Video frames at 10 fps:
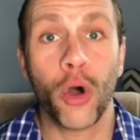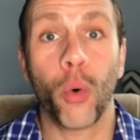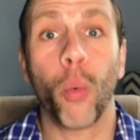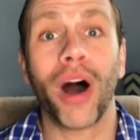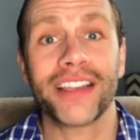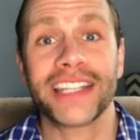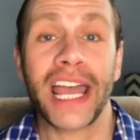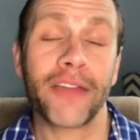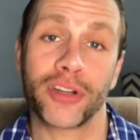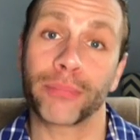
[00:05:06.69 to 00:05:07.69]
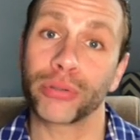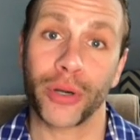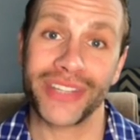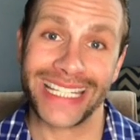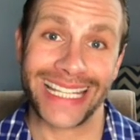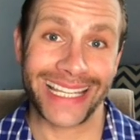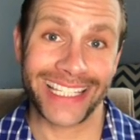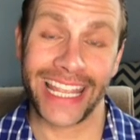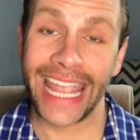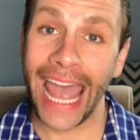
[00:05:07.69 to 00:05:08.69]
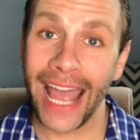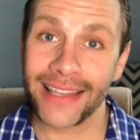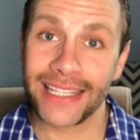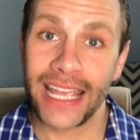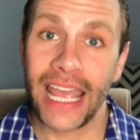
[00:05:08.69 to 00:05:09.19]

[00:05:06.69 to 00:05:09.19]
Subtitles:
want to have your protein intake at,